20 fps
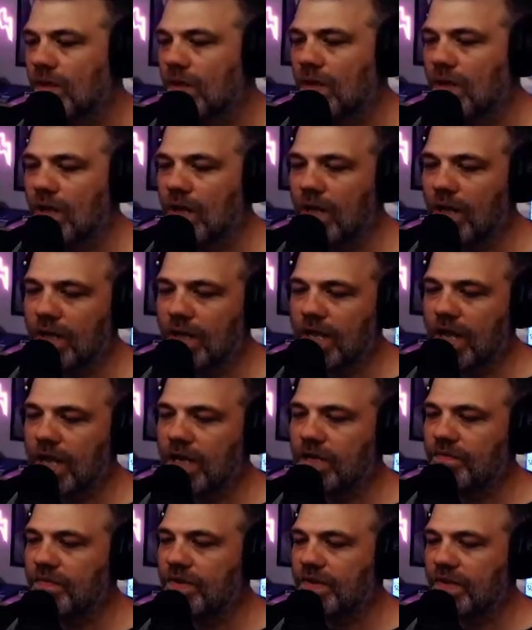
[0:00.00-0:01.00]

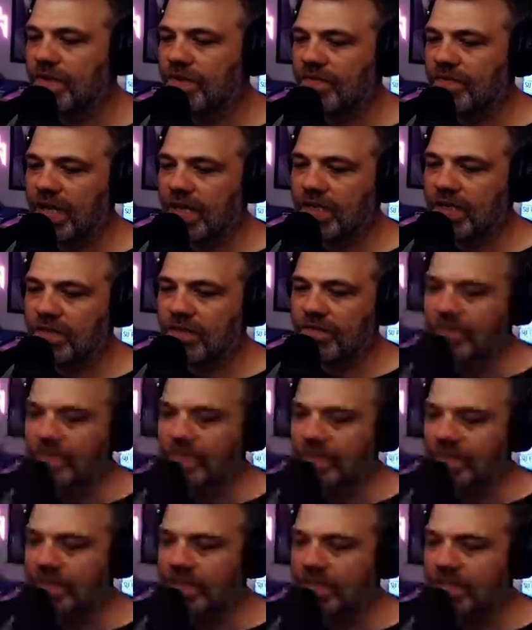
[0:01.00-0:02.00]
Kind of in the vein of
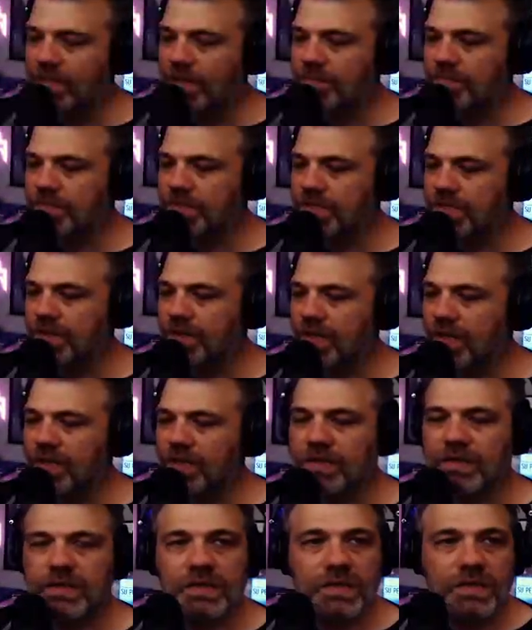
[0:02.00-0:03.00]
these types of
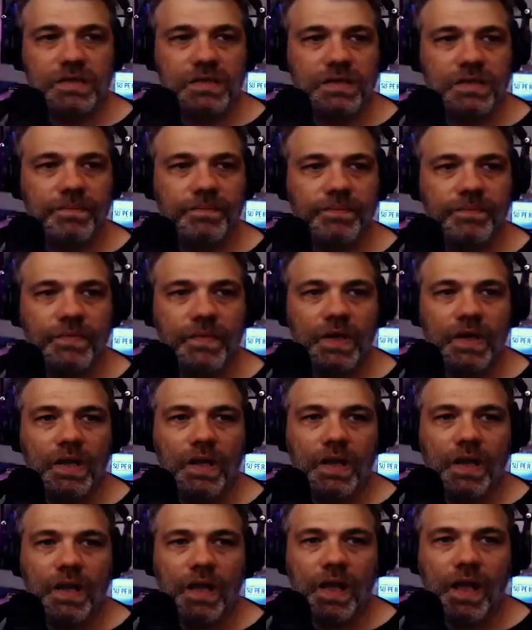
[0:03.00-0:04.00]
things.
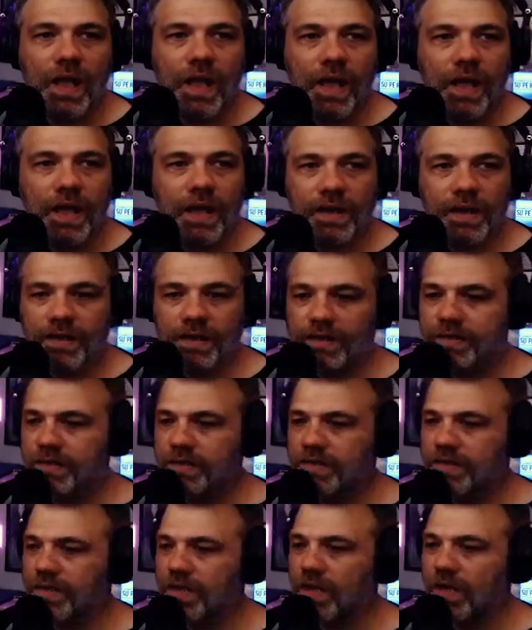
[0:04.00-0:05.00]
And